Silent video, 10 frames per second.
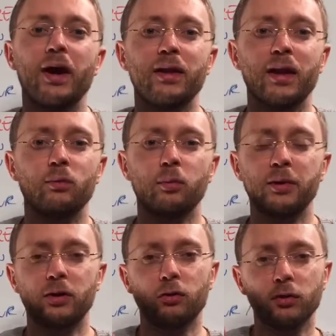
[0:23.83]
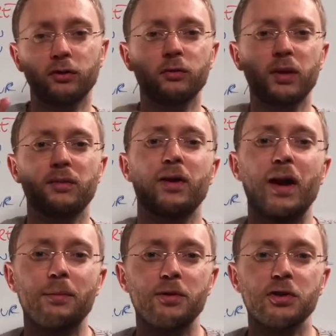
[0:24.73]
and that will be according to whatever
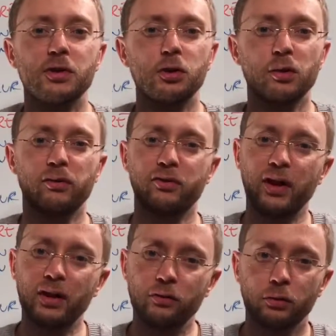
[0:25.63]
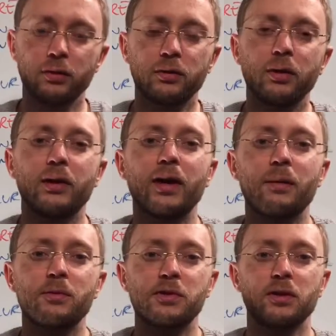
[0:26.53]
aperture you have set, or the
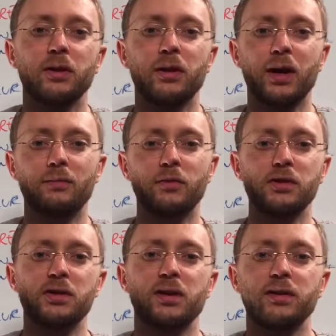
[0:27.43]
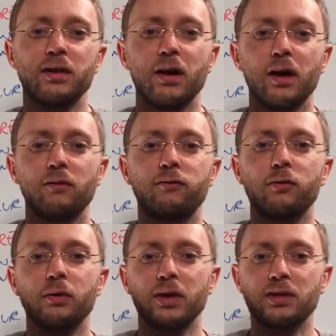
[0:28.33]
aperture that the camera is setting
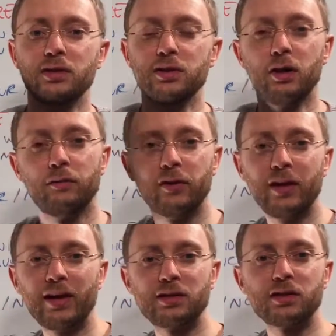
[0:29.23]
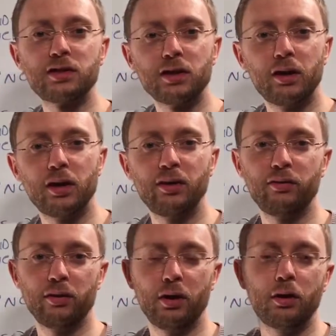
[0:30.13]
for itself, and that is the size
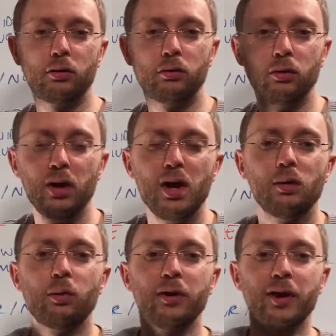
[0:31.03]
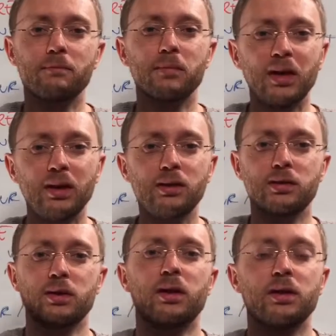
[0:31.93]
of the hole. What that
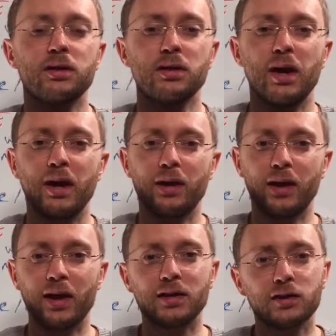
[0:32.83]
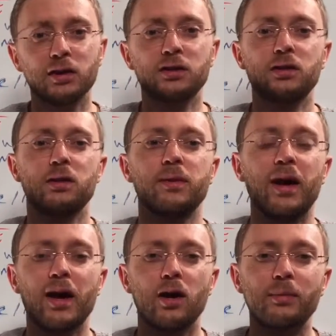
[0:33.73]
means is that is going to determine
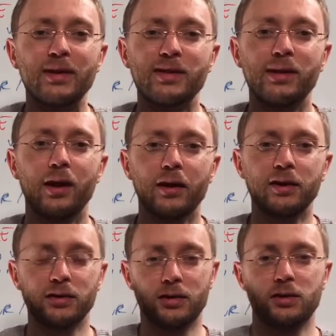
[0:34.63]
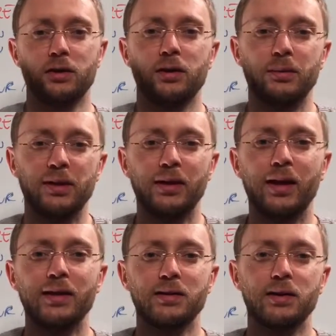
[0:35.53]
how much light is going to be
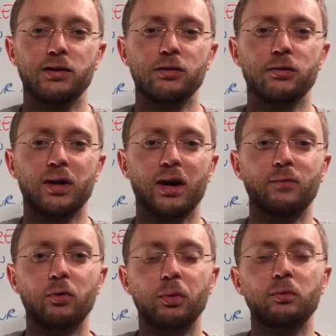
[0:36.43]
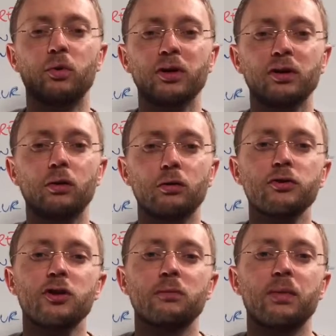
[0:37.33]
let into your camera, but what it
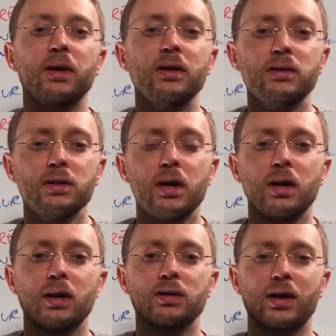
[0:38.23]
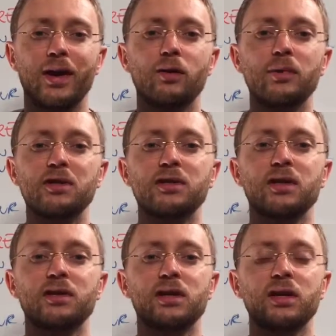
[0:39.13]
also means is how much is
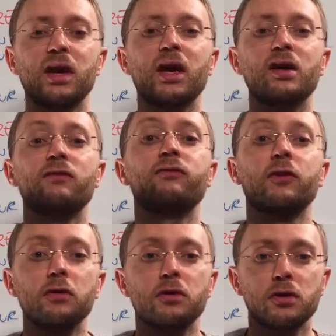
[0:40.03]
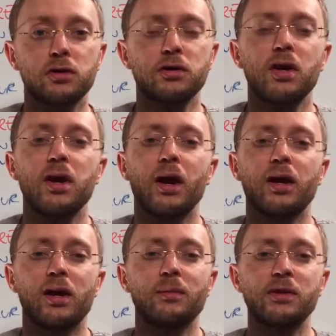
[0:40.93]
actually in focus
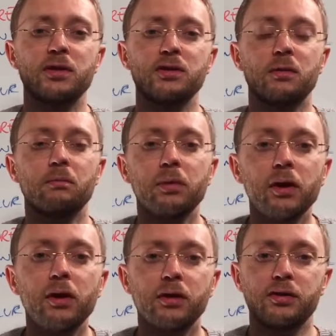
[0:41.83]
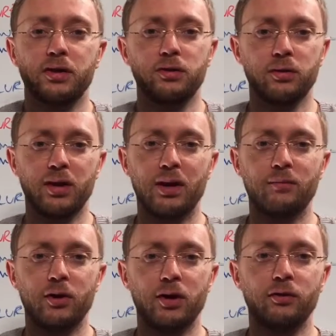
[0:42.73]
and how much is blurred in your
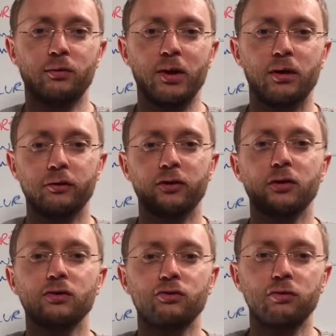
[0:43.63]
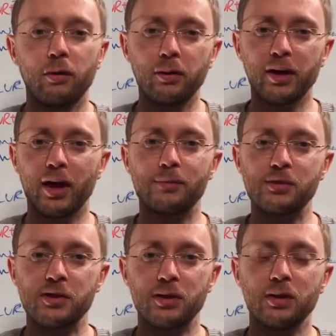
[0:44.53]
camera as well. So controlling
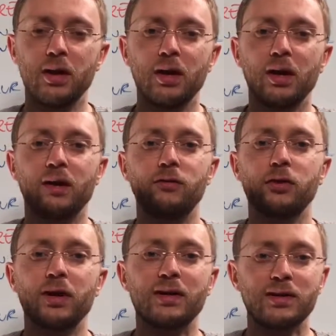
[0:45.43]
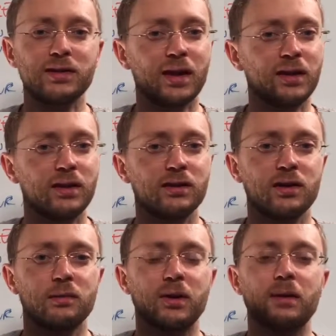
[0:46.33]
aperture, if you can understand it, is
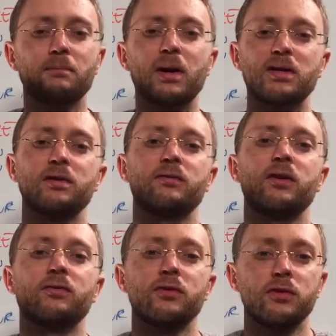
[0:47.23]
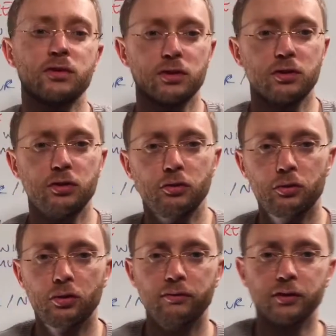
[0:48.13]
going to make a massive difference to
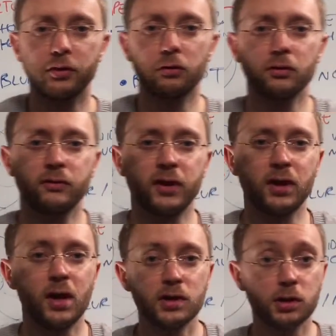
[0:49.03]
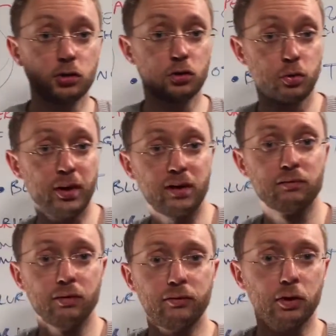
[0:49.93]
your photography. So quick
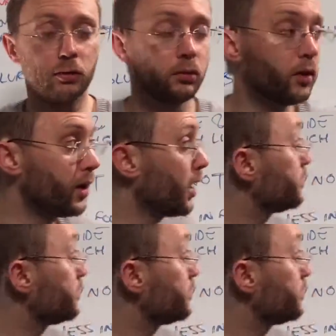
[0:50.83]
review on